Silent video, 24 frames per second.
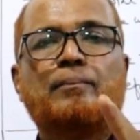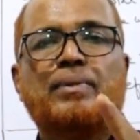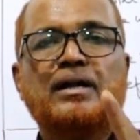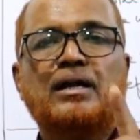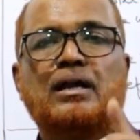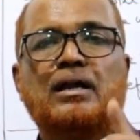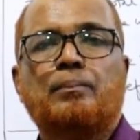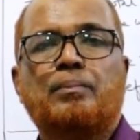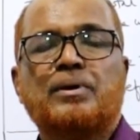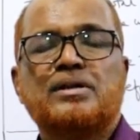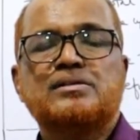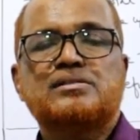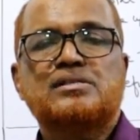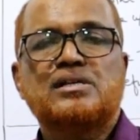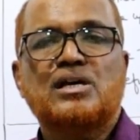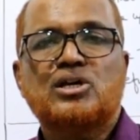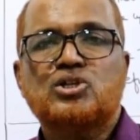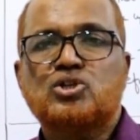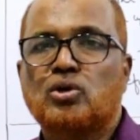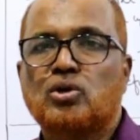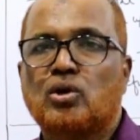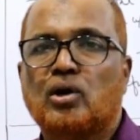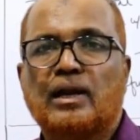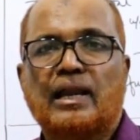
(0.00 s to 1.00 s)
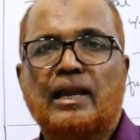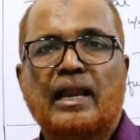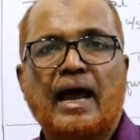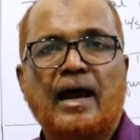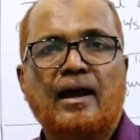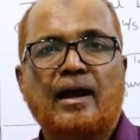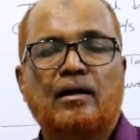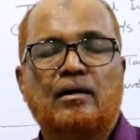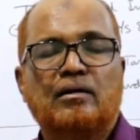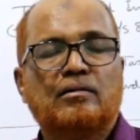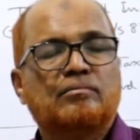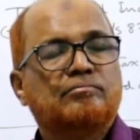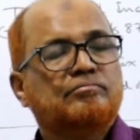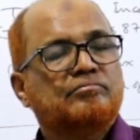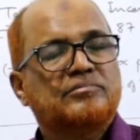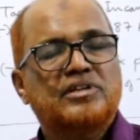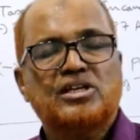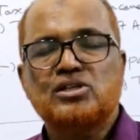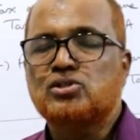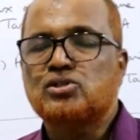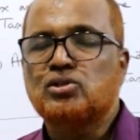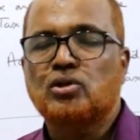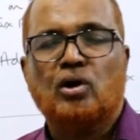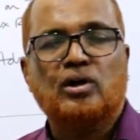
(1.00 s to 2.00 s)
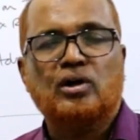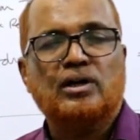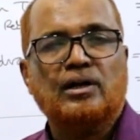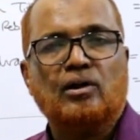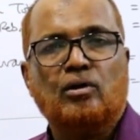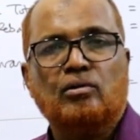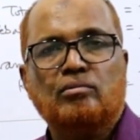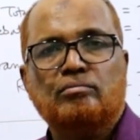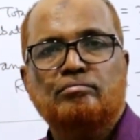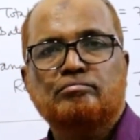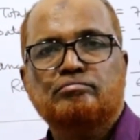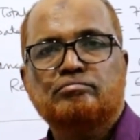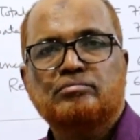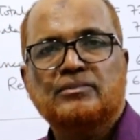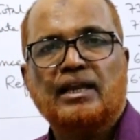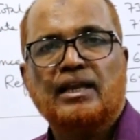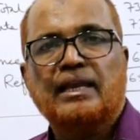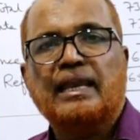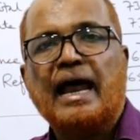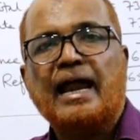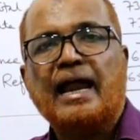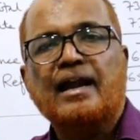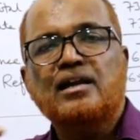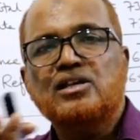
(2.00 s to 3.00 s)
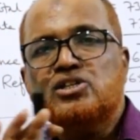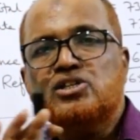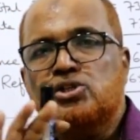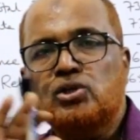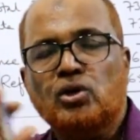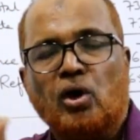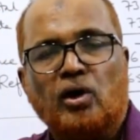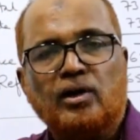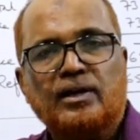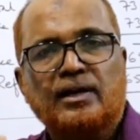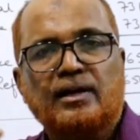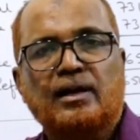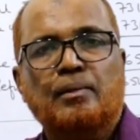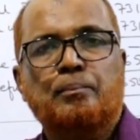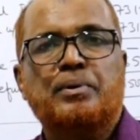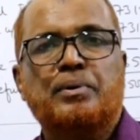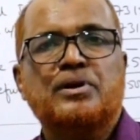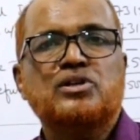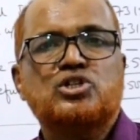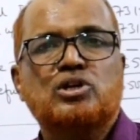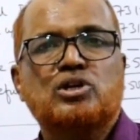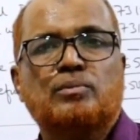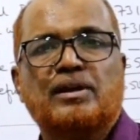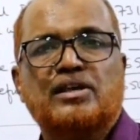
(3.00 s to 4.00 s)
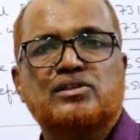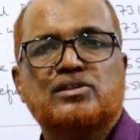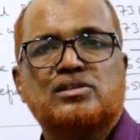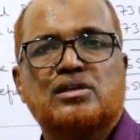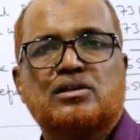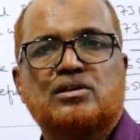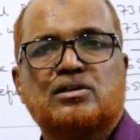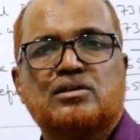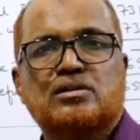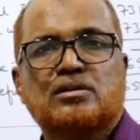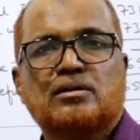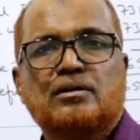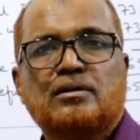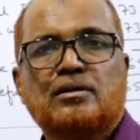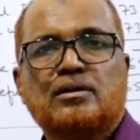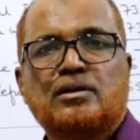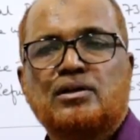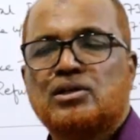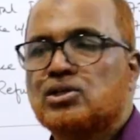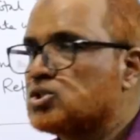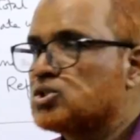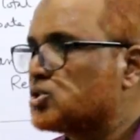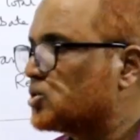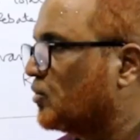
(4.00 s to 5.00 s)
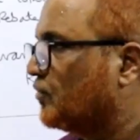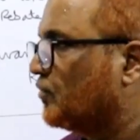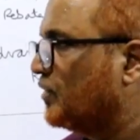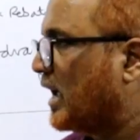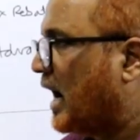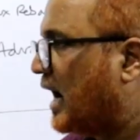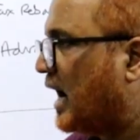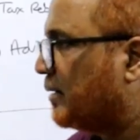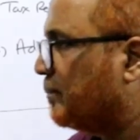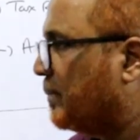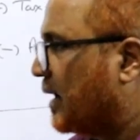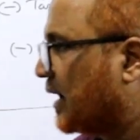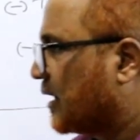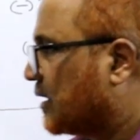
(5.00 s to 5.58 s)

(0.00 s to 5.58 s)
but depreciation on land is not allowed. Land is not a depreciable asset. So we add